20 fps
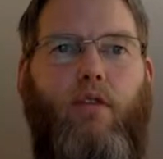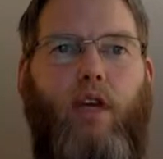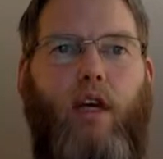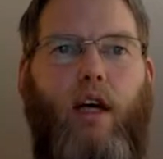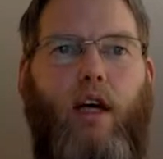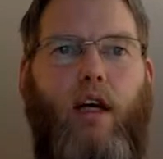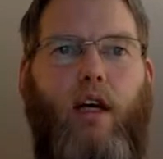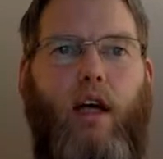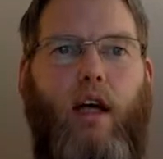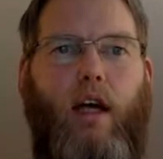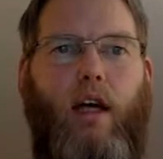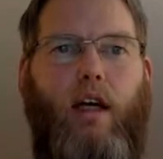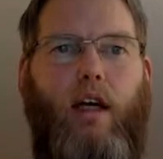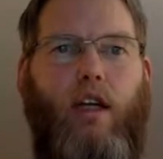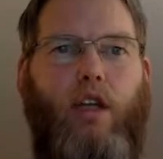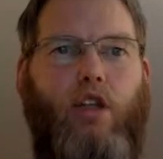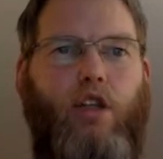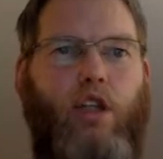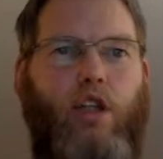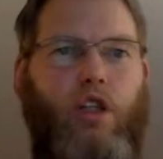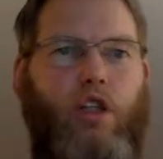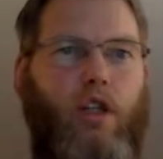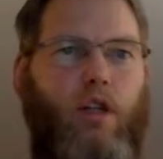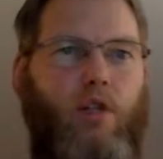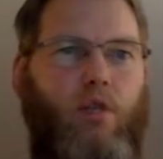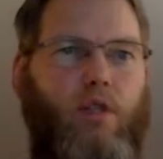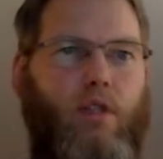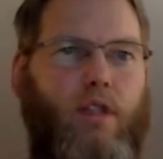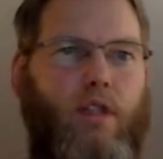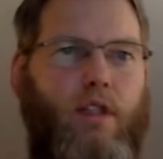and I can change that
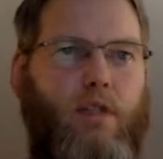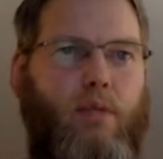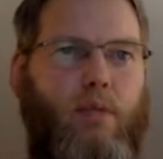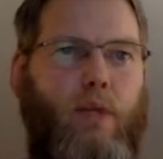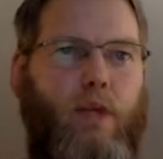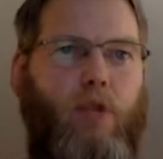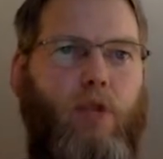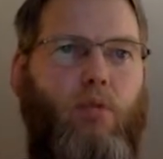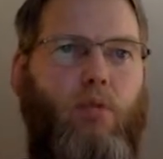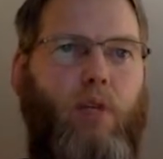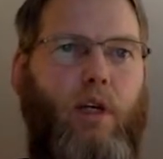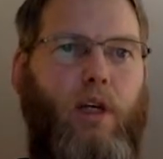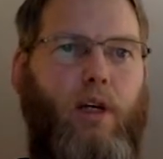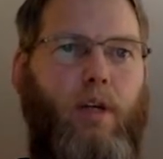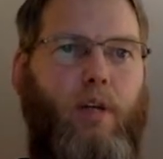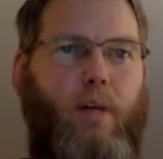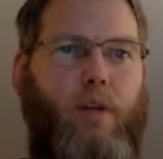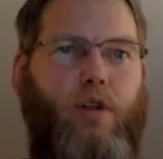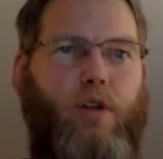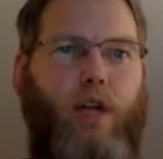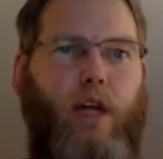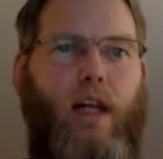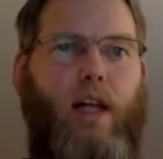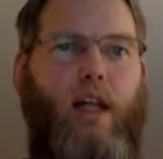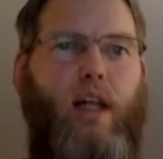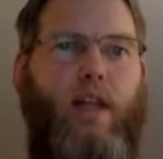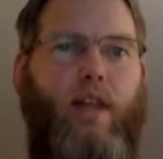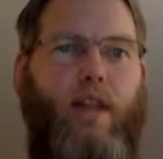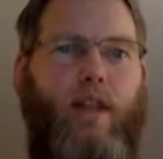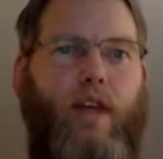with this menu,
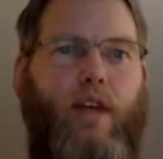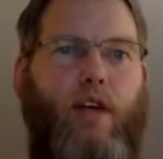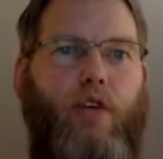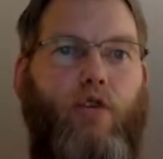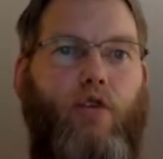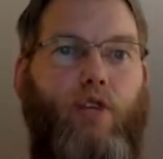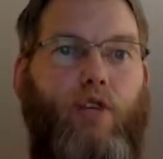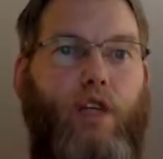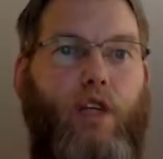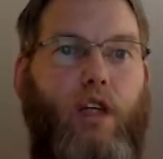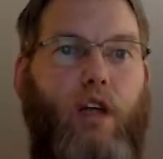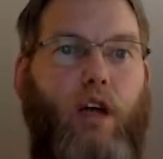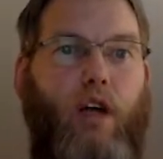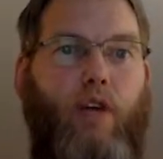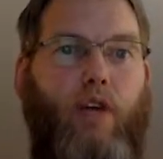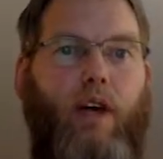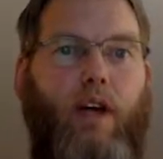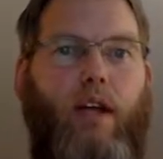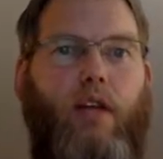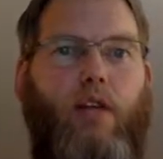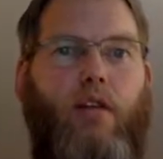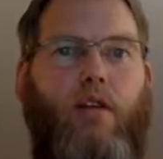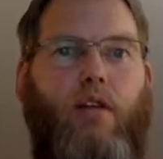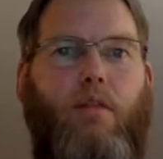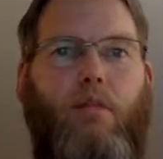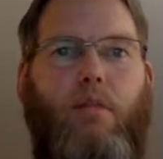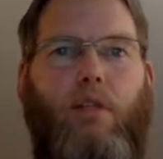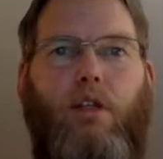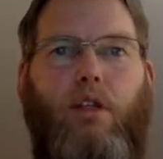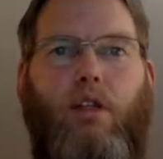PWGL, and then redirect the
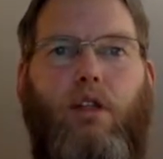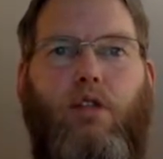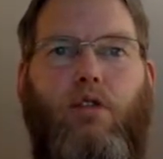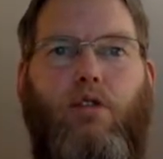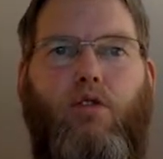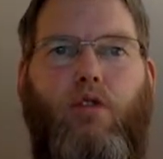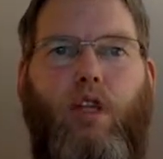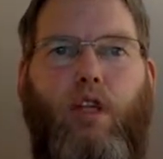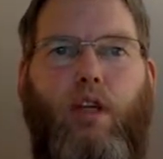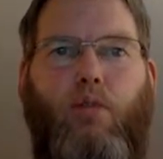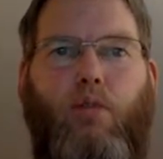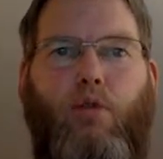MIDI stream